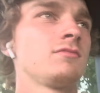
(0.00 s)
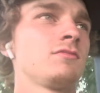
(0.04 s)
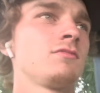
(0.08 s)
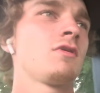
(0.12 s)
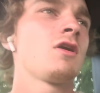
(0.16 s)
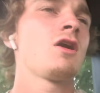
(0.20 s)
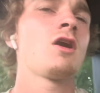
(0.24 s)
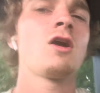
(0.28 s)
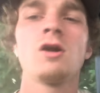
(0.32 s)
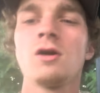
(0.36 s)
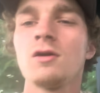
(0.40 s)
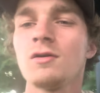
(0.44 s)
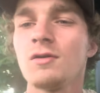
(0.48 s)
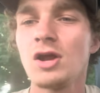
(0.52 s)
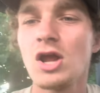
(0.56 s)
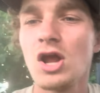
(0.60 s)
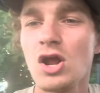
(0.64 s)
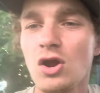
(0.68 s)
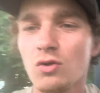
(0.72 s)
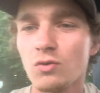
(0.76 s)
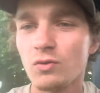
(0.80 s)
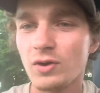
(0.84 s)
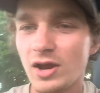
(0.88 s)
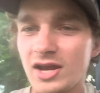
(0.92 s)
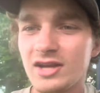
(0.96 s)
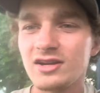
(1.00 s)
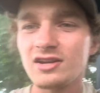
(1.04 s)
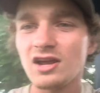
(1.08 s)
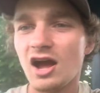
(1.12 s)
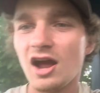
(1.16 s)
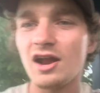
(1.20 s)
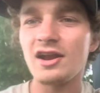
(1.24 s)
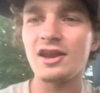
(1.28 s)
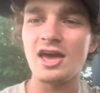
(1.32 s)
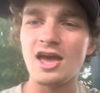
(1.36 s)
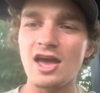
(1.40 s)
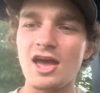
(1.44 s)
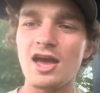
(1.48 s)
Or rained on
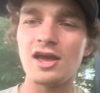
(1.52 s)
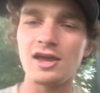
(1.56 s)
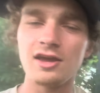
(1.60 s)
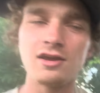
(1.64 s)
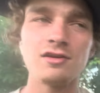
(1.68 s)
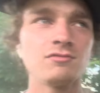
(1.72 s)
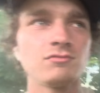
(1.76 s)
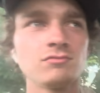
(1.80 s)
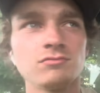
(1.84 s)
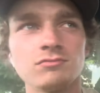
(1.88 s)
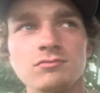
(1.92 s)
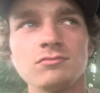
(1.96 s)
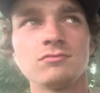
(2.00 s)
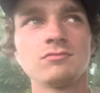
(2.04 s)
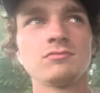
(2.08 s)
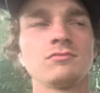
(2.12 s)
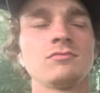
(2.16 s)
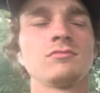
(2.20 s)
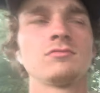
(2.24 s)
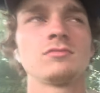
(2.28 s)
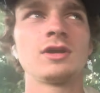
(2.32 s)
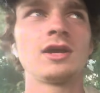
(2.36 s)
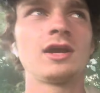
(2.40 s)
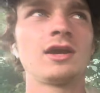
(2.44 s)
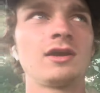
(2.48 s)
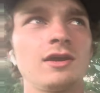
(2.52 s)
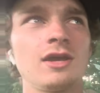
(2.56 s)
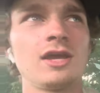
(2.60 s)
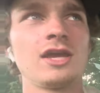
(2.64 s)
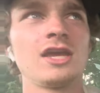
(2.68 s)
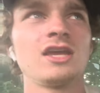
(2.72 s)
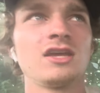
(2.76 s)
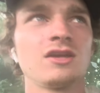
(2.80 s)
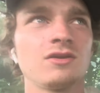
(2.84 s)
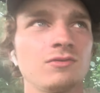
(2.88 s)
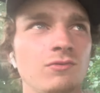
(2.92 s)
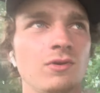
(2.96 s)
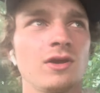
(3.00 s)
hay. Yeah. a
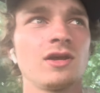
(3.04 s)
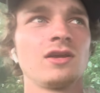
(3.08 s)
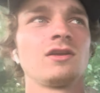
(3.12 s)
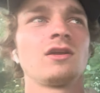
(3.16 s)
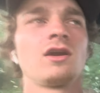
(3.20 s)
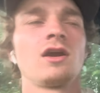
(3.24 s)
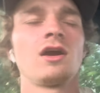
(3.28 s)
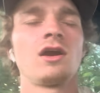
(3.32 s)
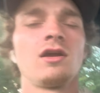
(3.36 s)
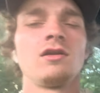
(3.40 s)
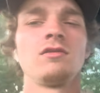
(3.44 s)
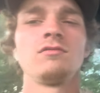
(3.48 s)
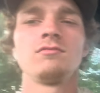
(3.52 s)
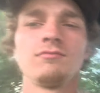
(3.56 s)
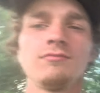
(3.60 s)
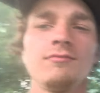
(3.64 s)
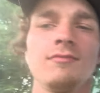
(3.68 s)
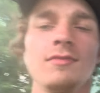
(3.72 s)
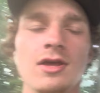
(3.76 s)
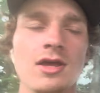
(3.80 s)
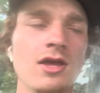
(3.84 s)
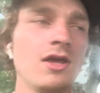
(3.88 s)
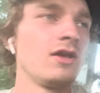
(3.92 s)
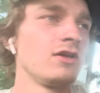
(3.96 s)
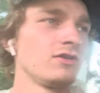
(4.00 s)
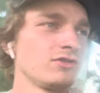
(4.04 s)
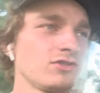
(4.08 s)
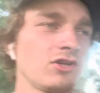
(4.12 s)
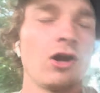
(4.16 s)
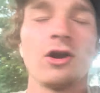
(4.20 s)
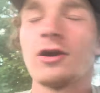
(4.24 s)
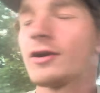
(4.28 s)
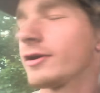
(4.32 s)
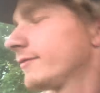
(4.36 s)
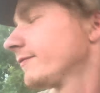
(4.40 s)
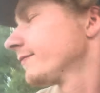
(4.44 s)
rainbow. Sorry.